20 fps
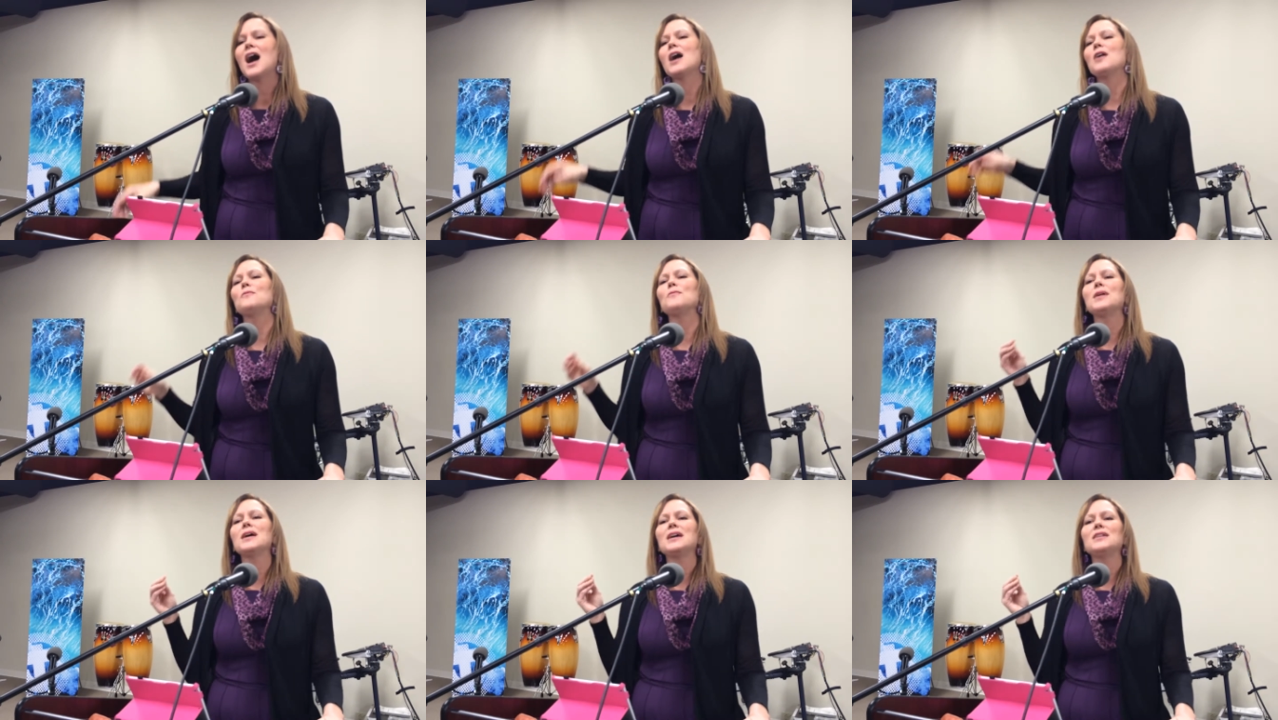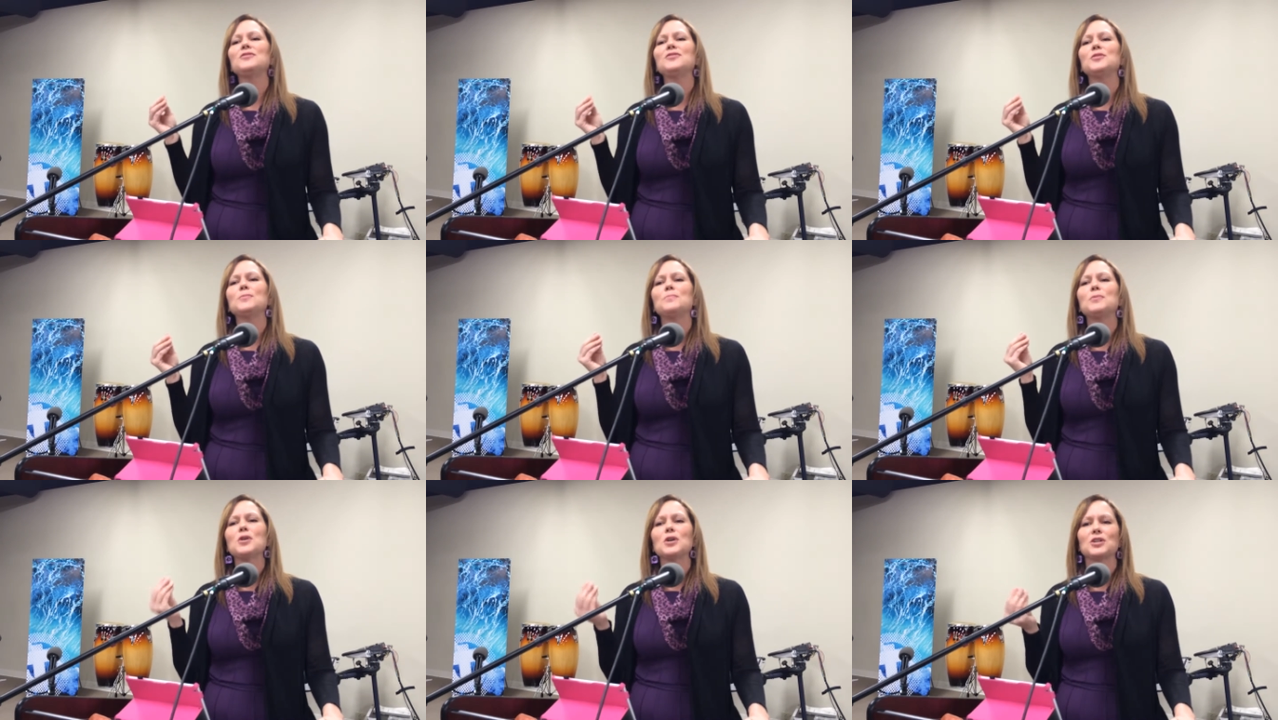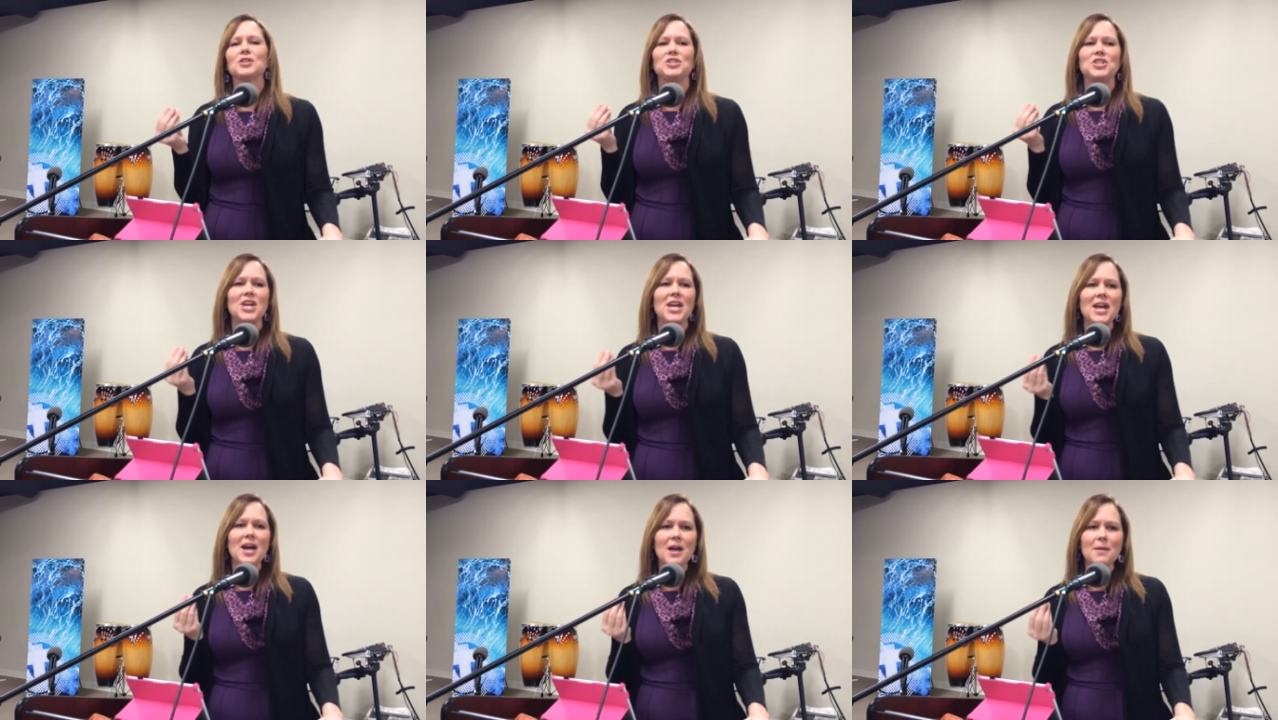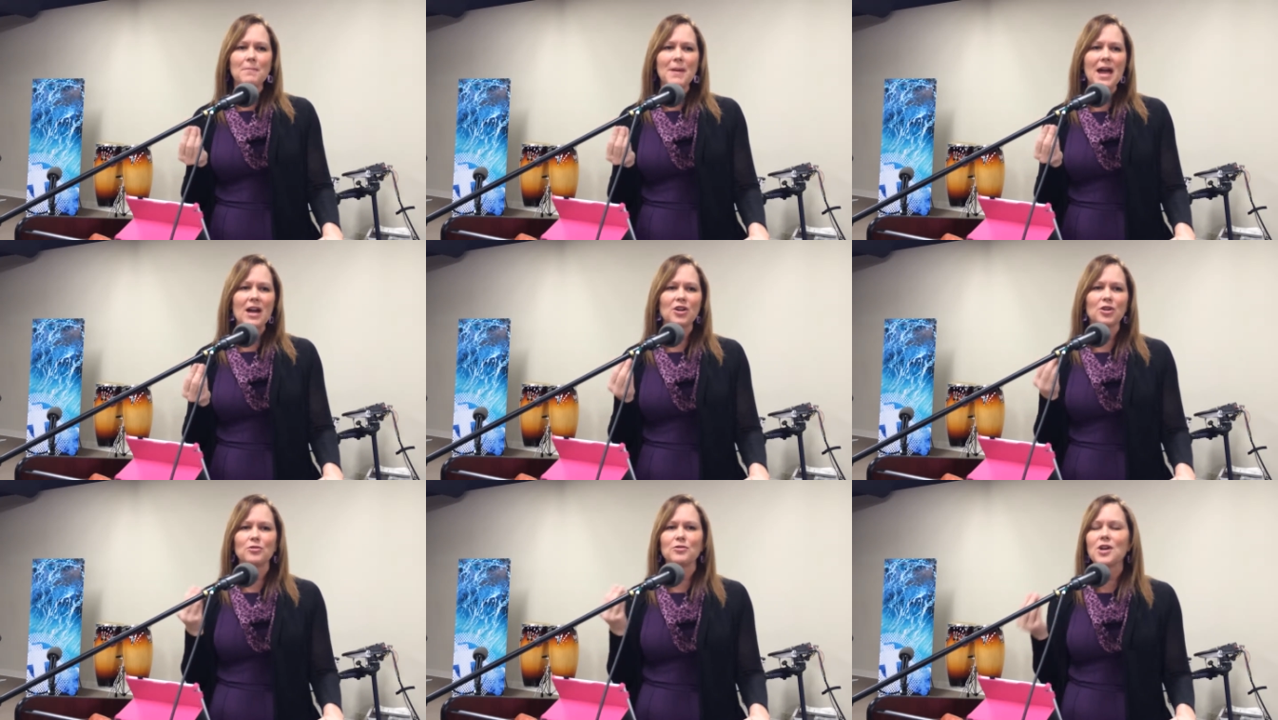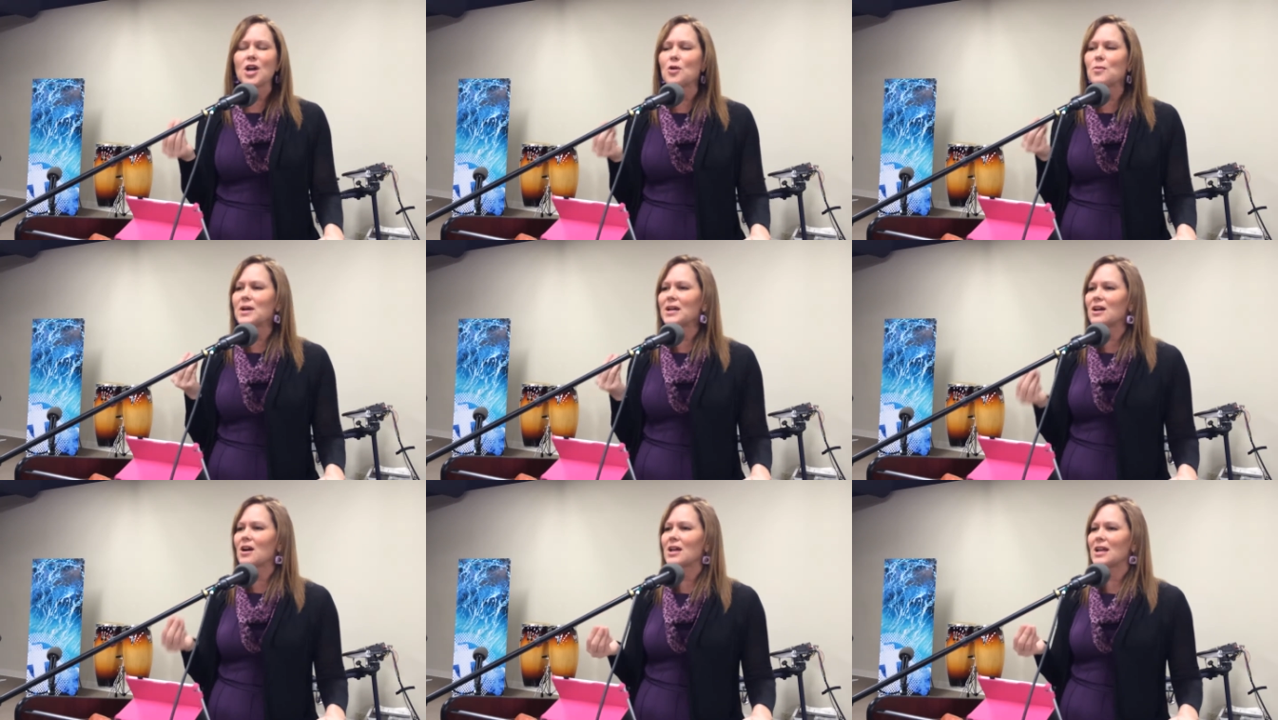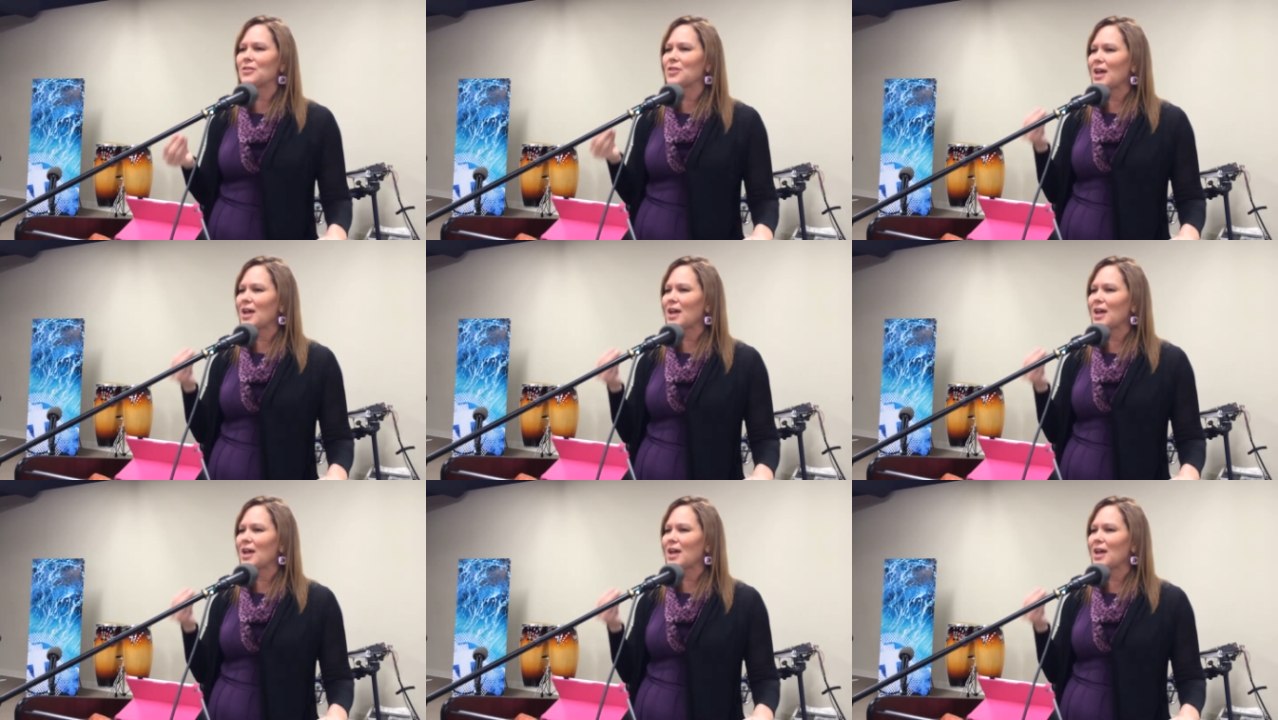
I read the book, J.I. Packer, Knowing God.